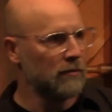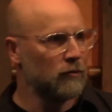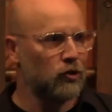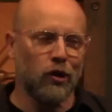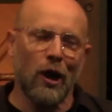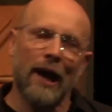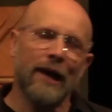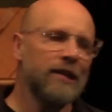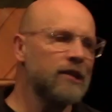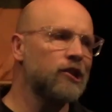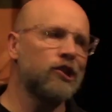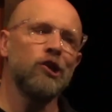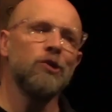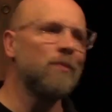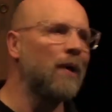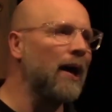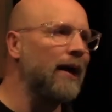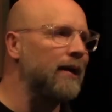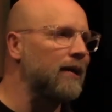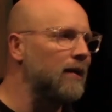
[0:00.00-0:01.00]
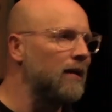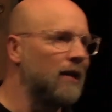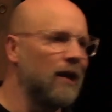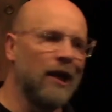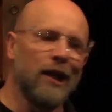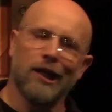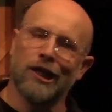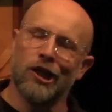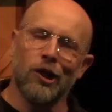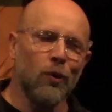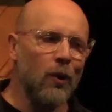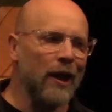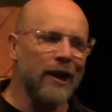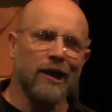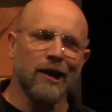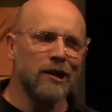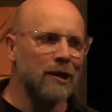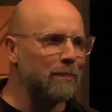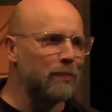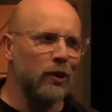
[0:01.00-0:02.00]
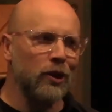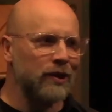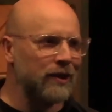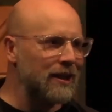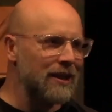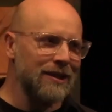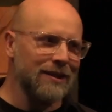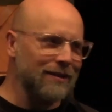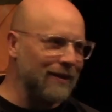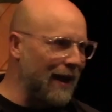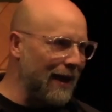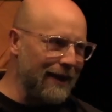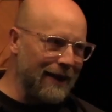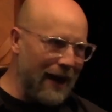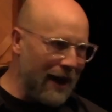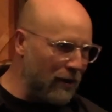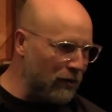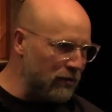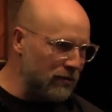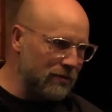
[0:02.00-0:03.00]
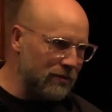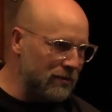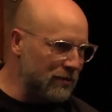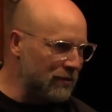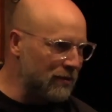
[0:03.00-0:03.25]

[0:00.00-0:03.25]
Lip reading: Try as you might, you ain't gonna put this light out.